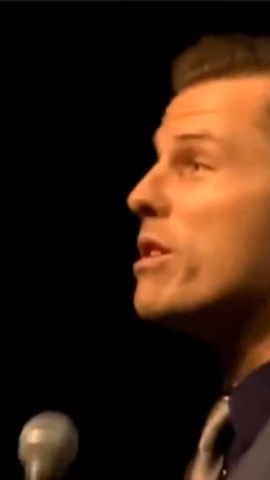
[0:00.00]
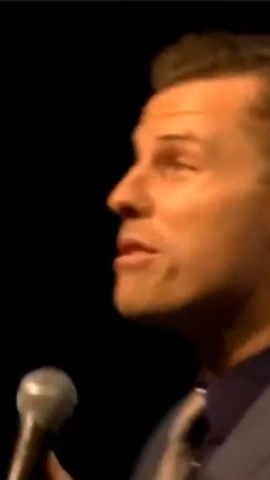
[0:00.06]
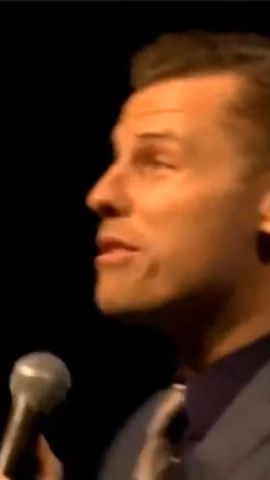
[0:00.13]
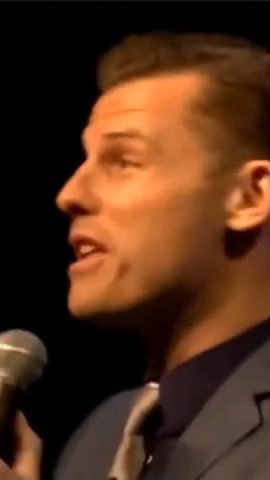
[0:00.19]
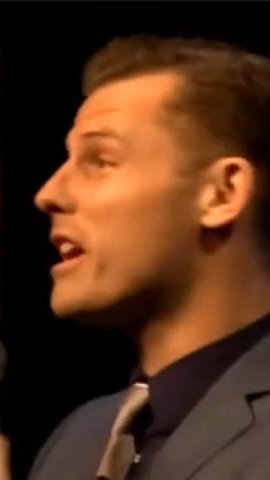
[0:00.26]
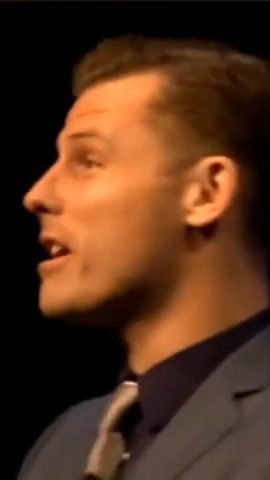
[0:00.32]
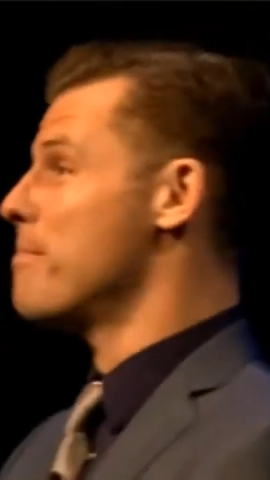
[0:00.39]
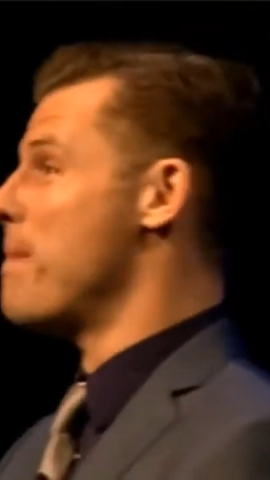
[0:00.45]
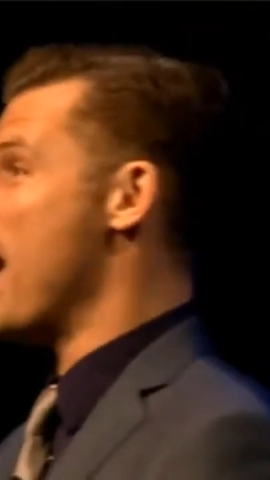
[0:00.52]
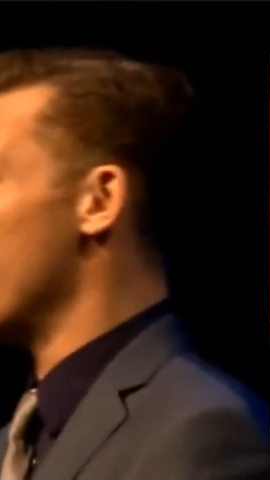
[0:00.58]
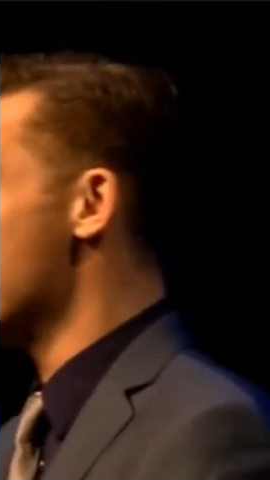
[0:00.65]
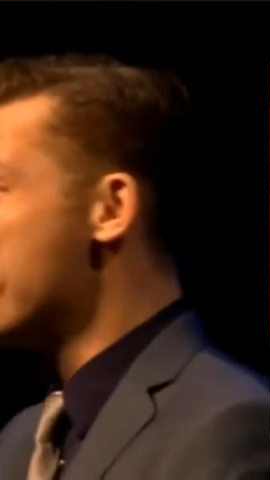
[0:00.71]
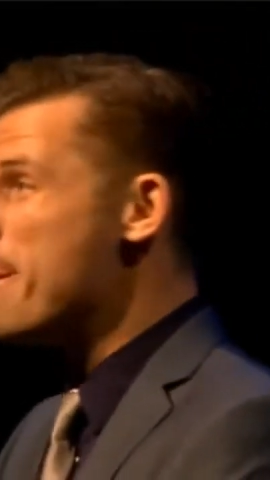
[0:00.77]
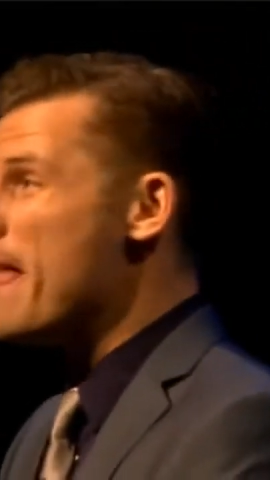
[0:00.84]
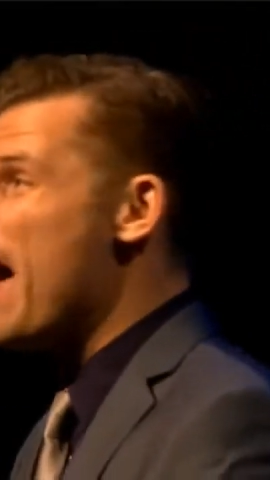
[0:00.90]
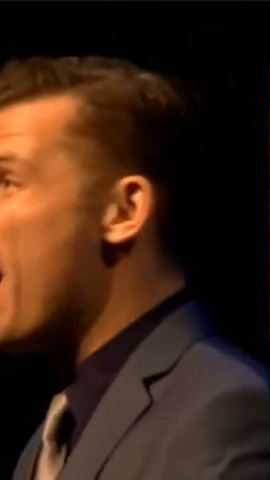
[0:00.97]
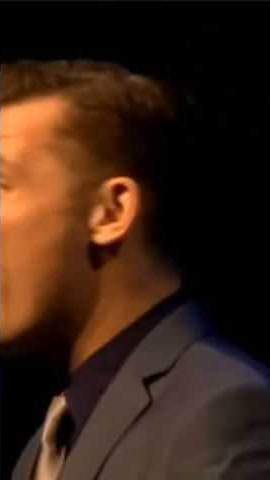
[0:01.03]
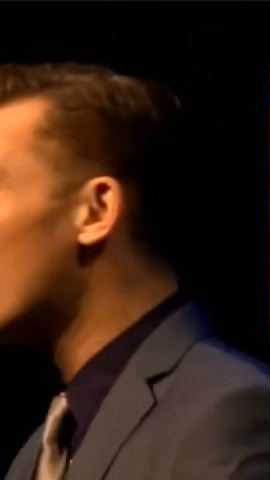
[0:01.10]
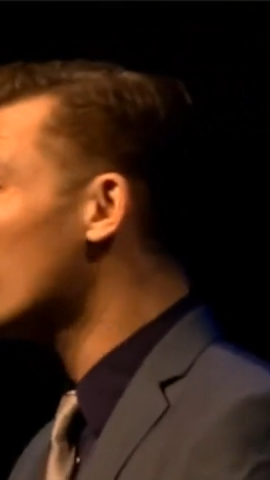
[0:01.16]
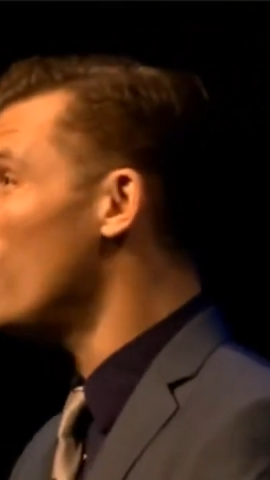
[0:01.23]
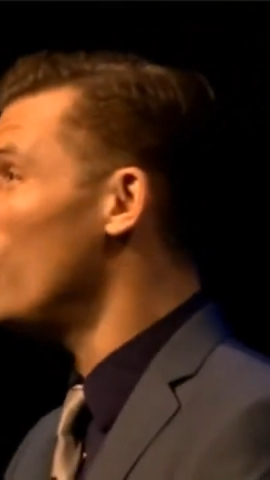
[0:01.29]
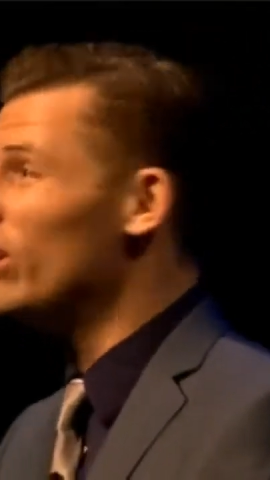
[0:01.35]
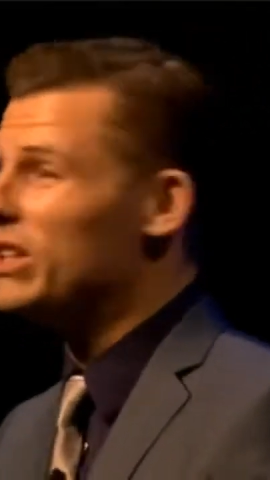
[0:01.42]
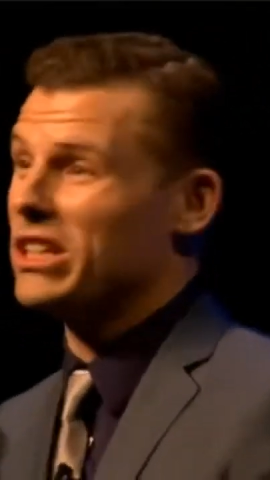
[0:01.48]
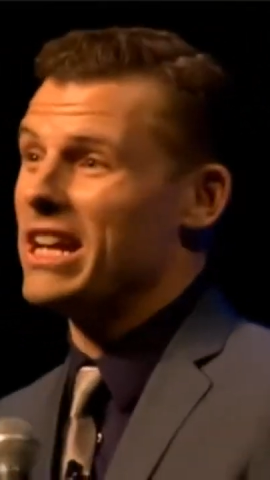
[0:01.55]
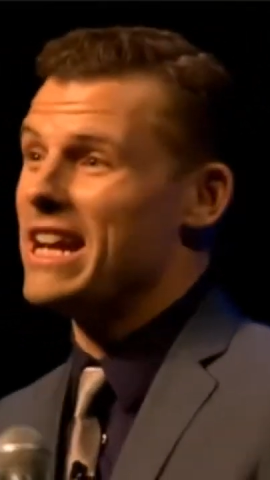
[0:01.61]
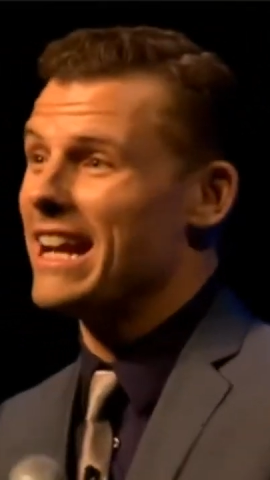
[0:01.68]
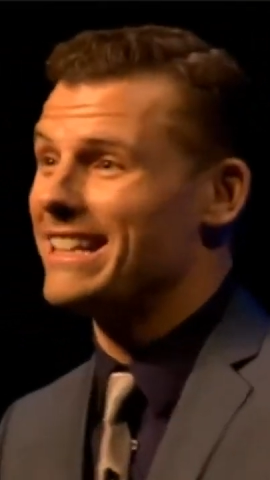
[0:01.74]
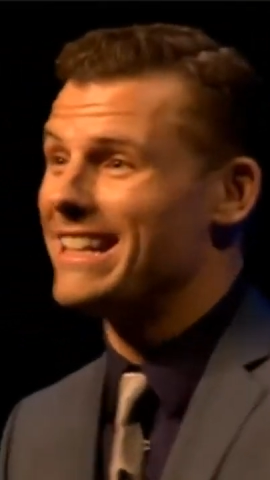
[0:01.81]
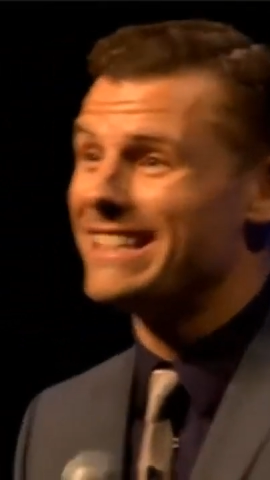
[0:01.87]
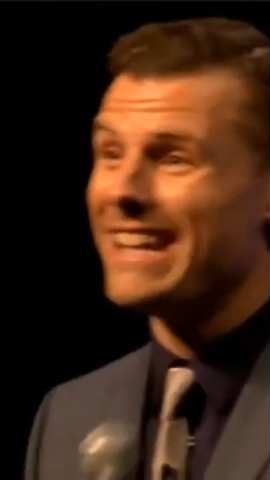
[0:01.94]
you think about it, alcohol is
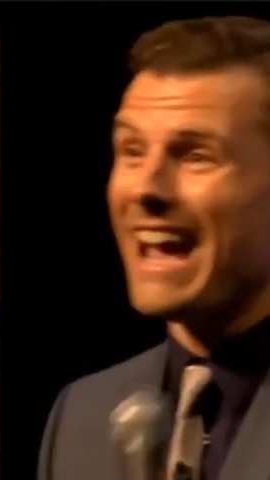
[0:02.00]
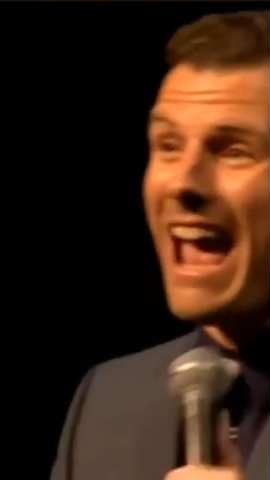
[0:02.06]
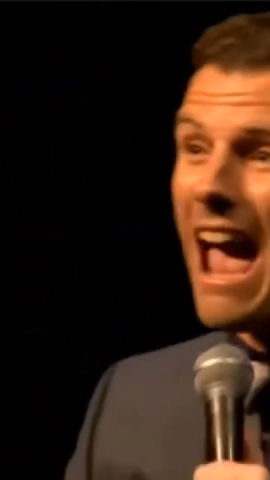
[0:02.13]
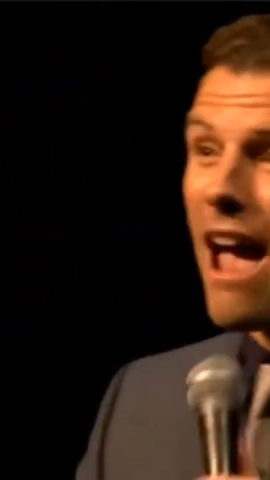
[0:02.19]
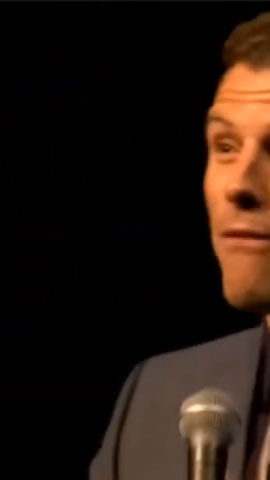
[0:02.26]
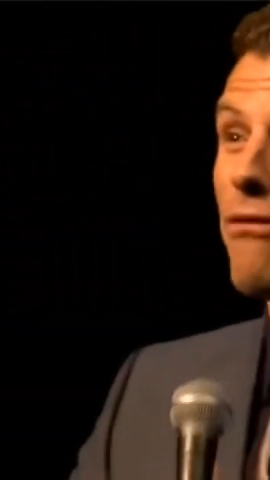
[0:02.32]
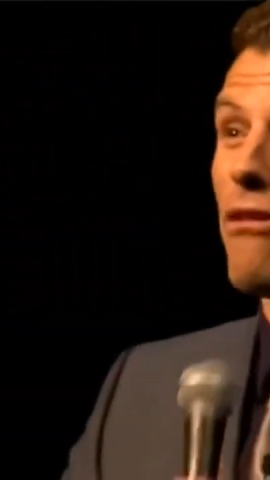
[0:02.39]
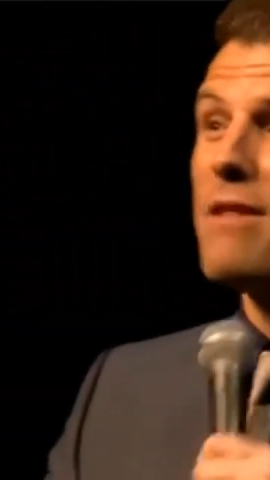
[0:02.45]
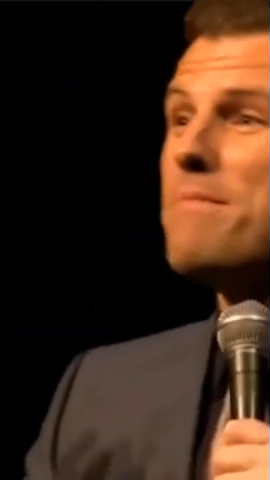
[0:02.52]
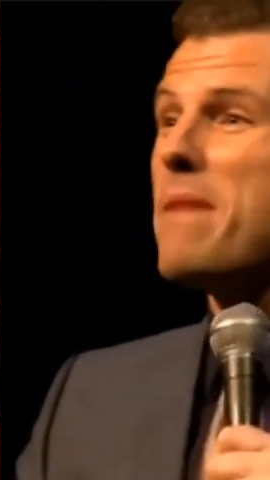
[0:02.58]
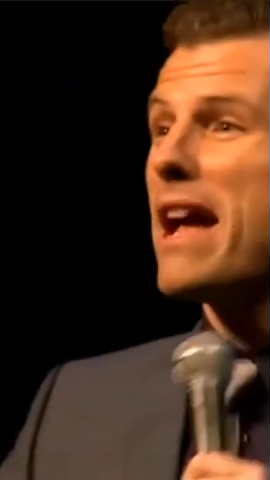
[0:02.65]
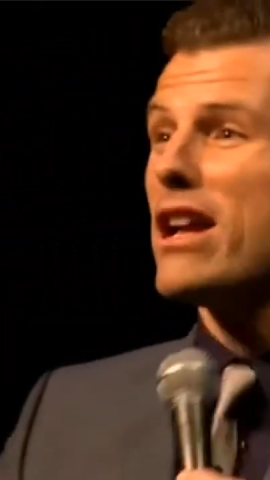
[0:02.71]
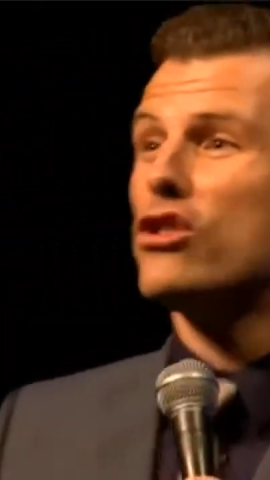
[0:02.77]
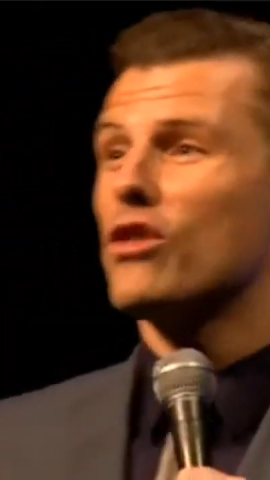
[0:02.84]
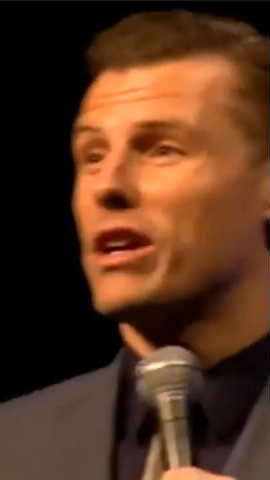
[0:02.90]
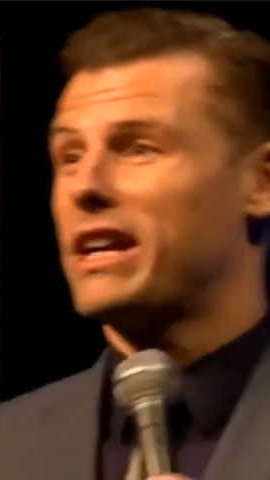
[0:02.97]
connected to every major